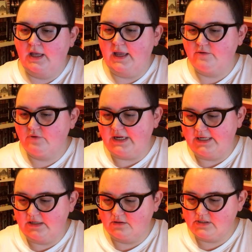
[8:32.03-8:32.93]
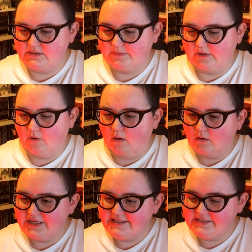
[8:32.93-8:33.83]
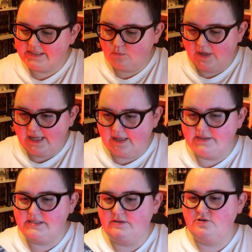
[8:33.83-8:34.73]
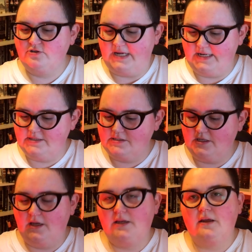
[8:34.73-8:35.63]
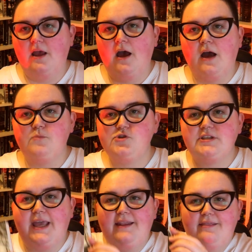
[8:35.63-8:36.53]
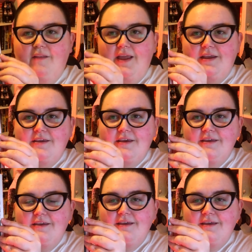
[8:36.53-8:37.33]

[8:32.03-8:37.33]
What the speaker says: It really looks beautiful. Oh, it's illustrated inside. I'm just getting like,